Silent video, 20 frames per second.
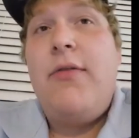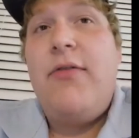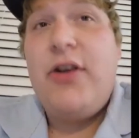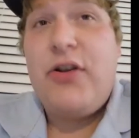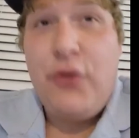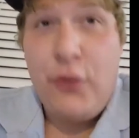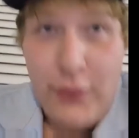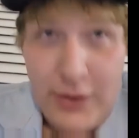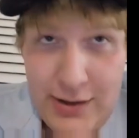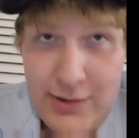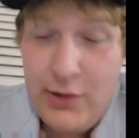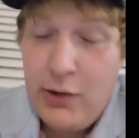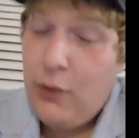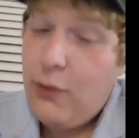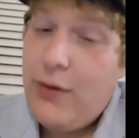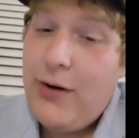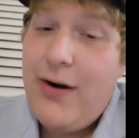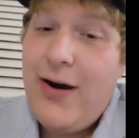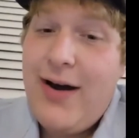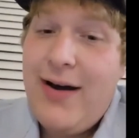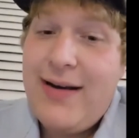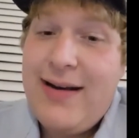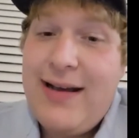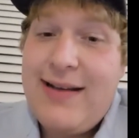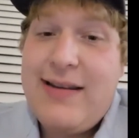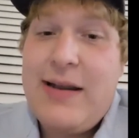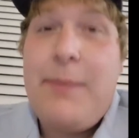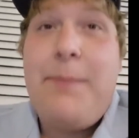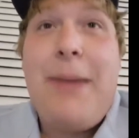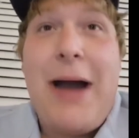Victoria de la Ronde
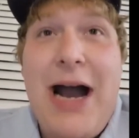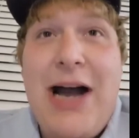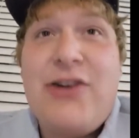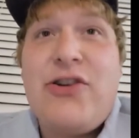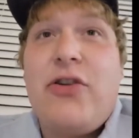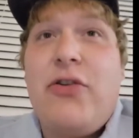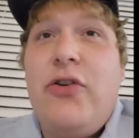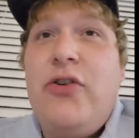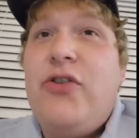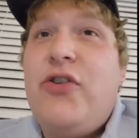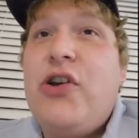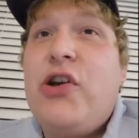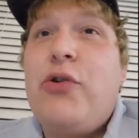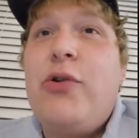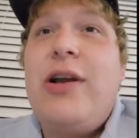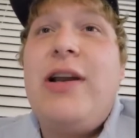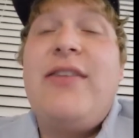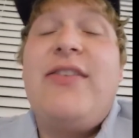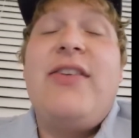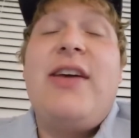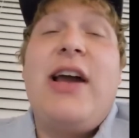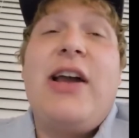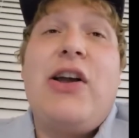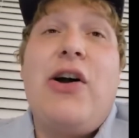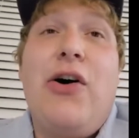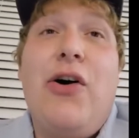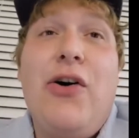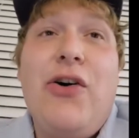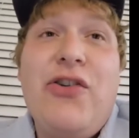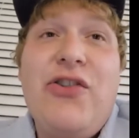has a bachelor's degree in
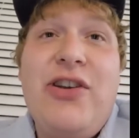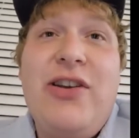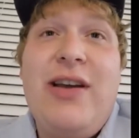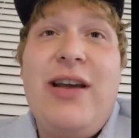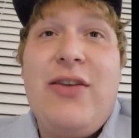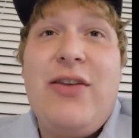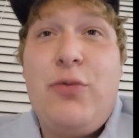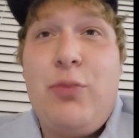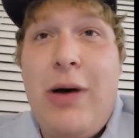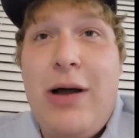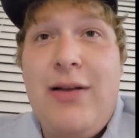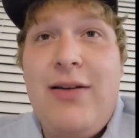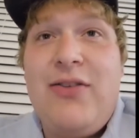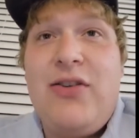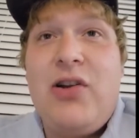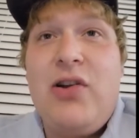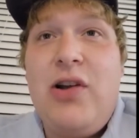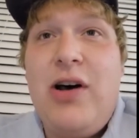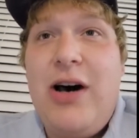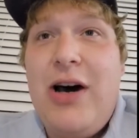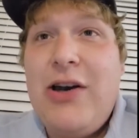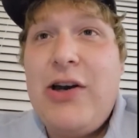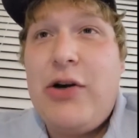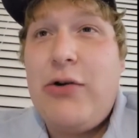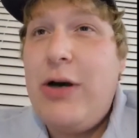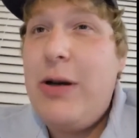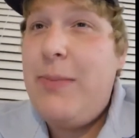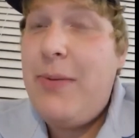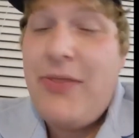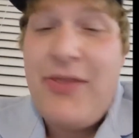psychology as well as a law
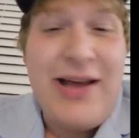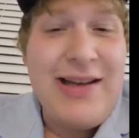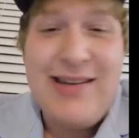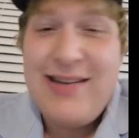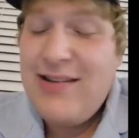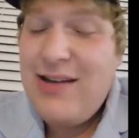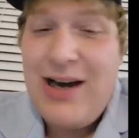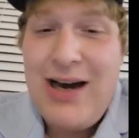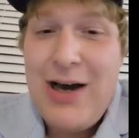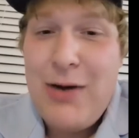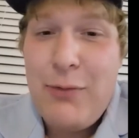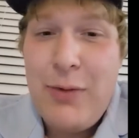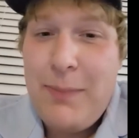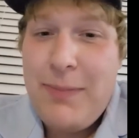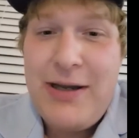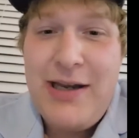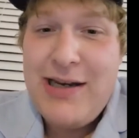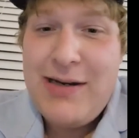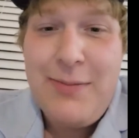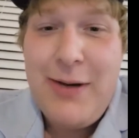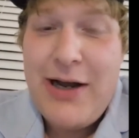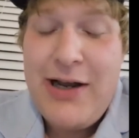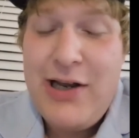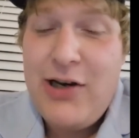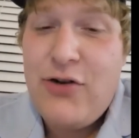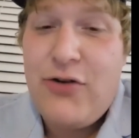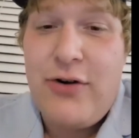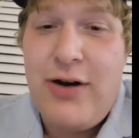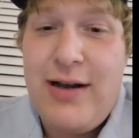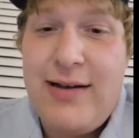degree, but that's not what piqued my
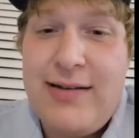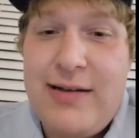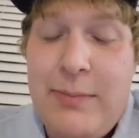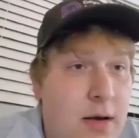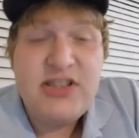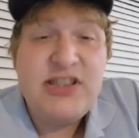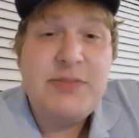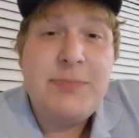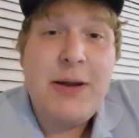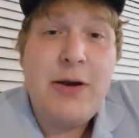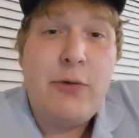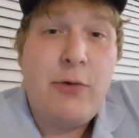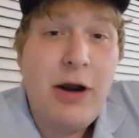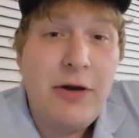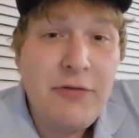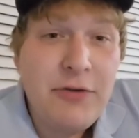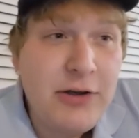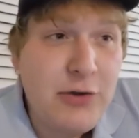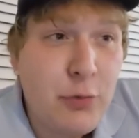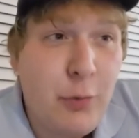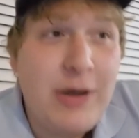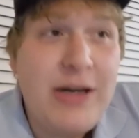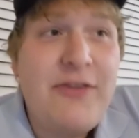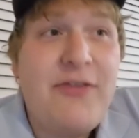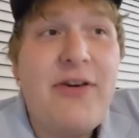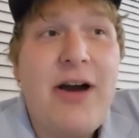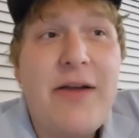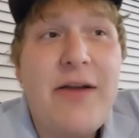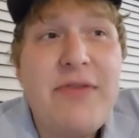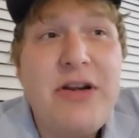interest. She spent roughly
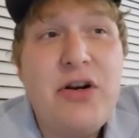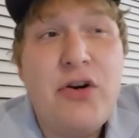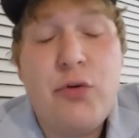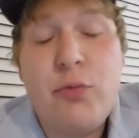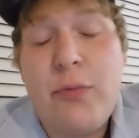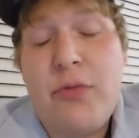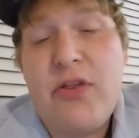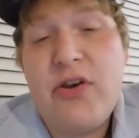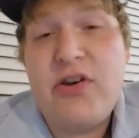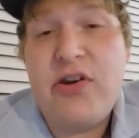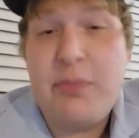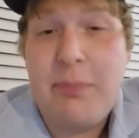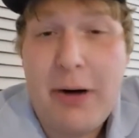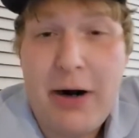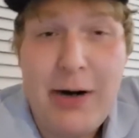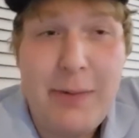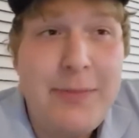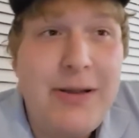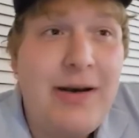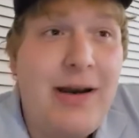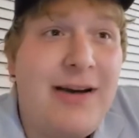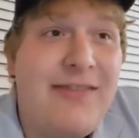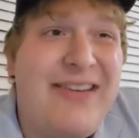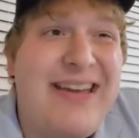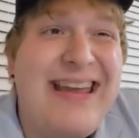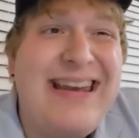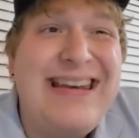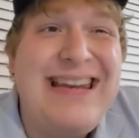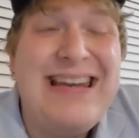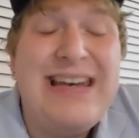twenty-five years with the Department
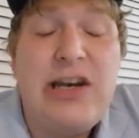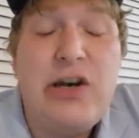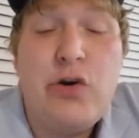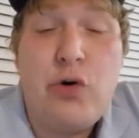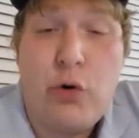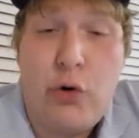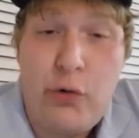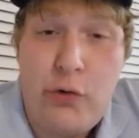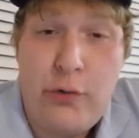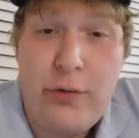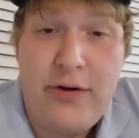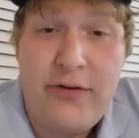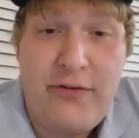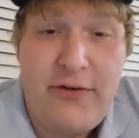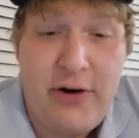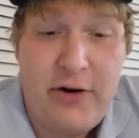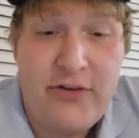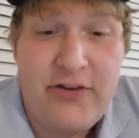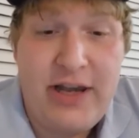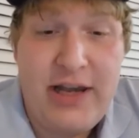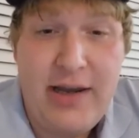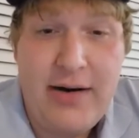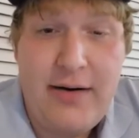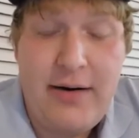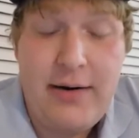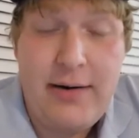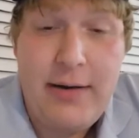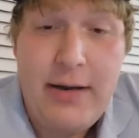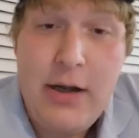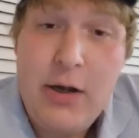of Indian and Northern Affairs
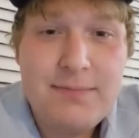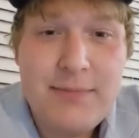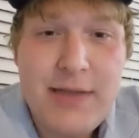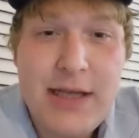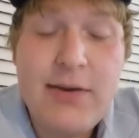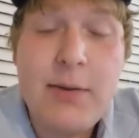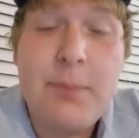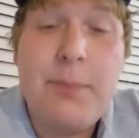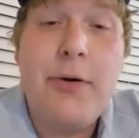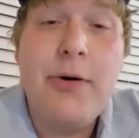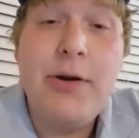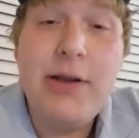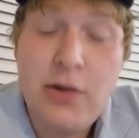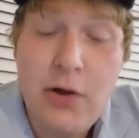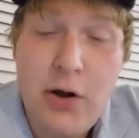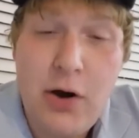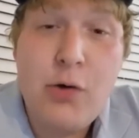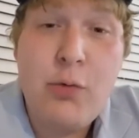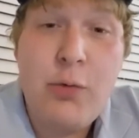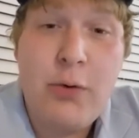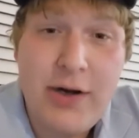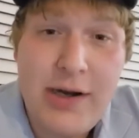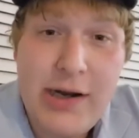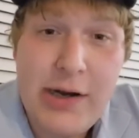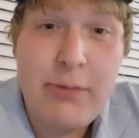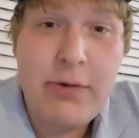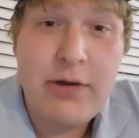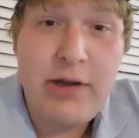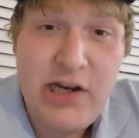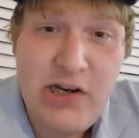Canada. That's a pretty long
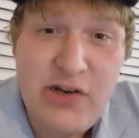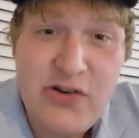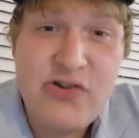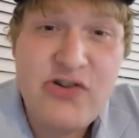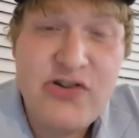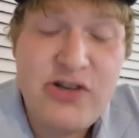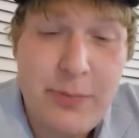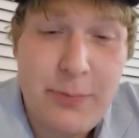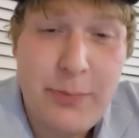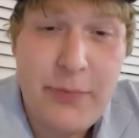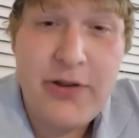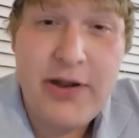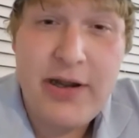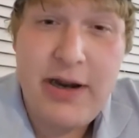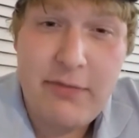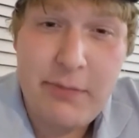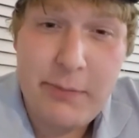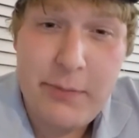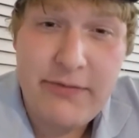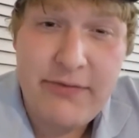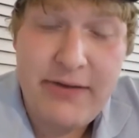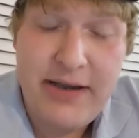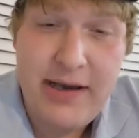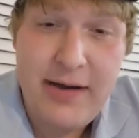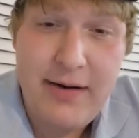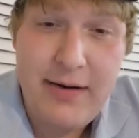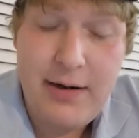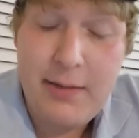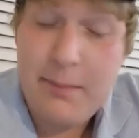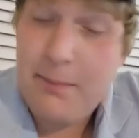working relationship with the Government of
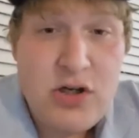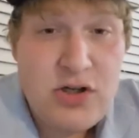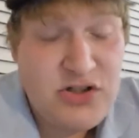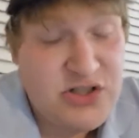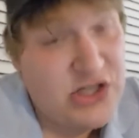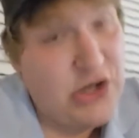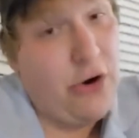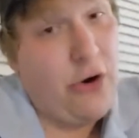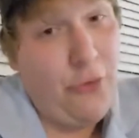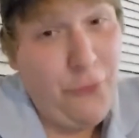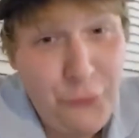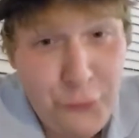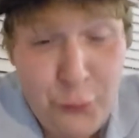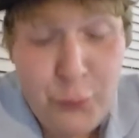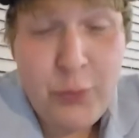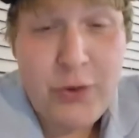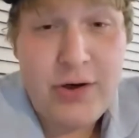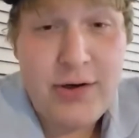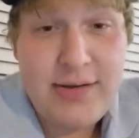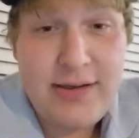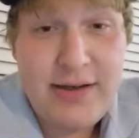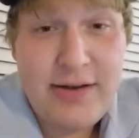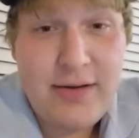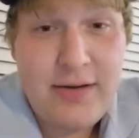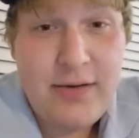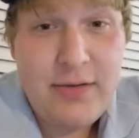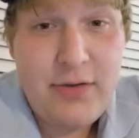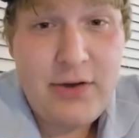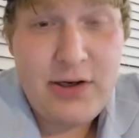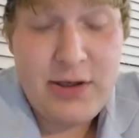Canada. She also worked
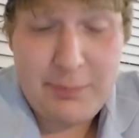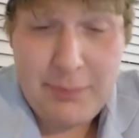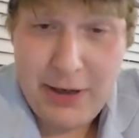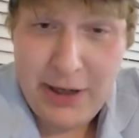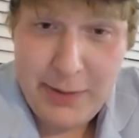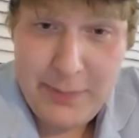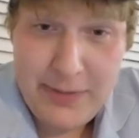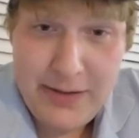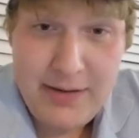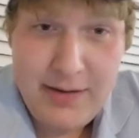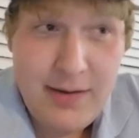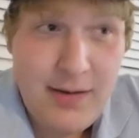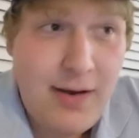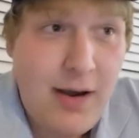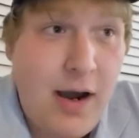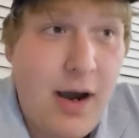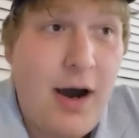in the Department